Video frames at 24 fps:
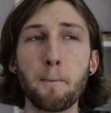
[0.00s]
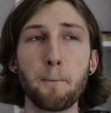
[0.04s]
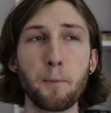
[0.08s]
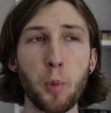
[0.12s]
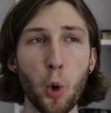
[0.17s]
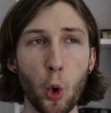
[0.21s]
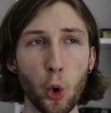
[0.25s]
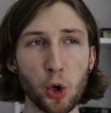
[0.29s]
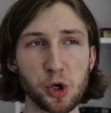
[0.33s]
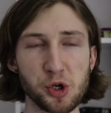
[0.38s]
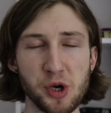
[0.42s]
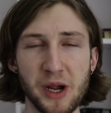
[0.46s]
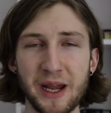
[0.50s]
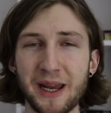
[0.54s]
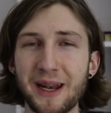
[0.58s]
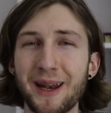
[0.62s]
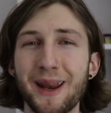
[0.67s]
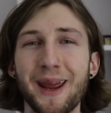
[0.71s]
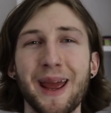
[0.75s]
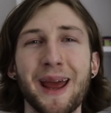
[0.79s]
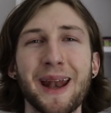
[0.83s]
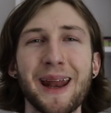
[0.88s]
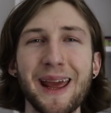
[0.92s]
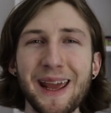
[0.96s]
portrait,
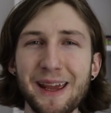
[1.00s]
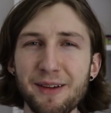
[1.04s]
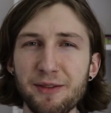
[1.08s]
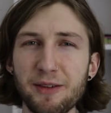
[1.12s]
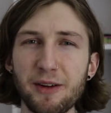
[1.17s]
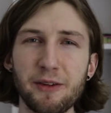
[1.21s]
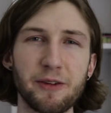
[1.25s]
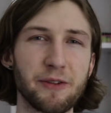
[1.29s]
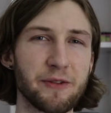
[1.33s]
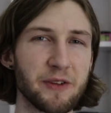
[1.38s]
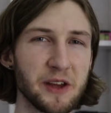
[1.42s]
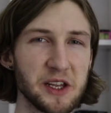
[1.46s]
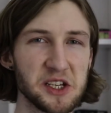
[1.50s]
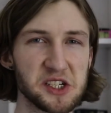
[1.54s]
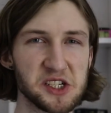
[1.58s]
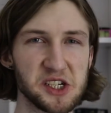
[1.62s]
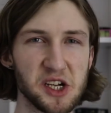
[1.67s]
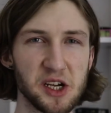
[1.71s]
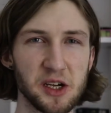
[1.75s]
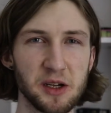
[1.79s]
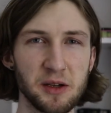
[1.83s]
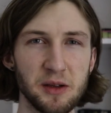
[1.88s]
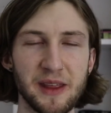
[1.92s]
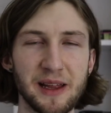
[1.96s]
and even a
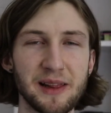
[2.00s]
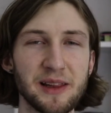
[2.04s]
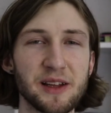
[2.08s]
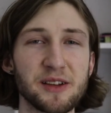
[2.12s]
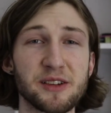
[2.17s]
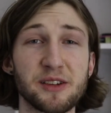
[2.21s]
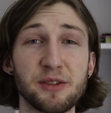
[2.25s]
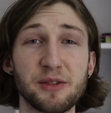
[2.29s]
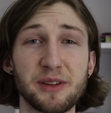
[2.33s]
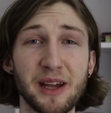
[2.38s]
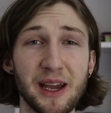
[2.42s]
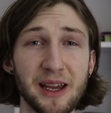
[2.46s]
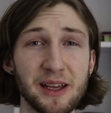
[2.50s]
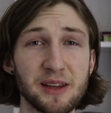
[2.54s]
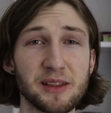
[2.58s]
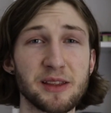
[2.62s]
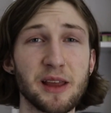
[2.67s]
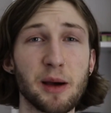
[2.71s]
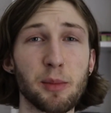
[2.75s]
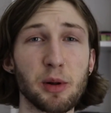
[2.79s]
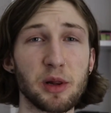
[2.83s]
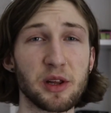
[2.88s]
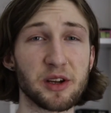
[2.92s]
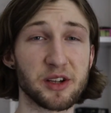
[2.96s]
feature that lets you take
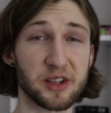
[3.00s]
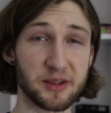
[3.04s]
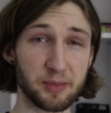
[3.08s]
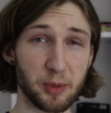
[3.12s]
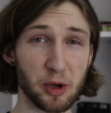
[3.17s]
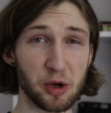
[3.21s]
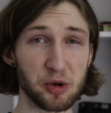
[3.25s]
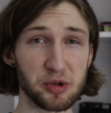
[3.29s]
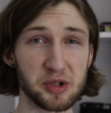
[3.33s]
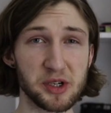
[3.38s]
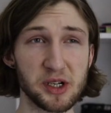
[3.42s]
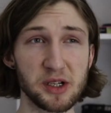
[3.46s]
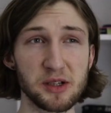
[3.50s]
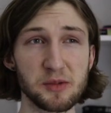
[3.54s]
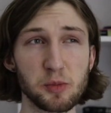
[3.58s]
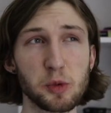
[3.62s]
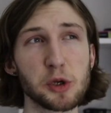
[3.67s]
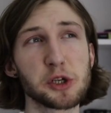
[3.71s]
double exposures,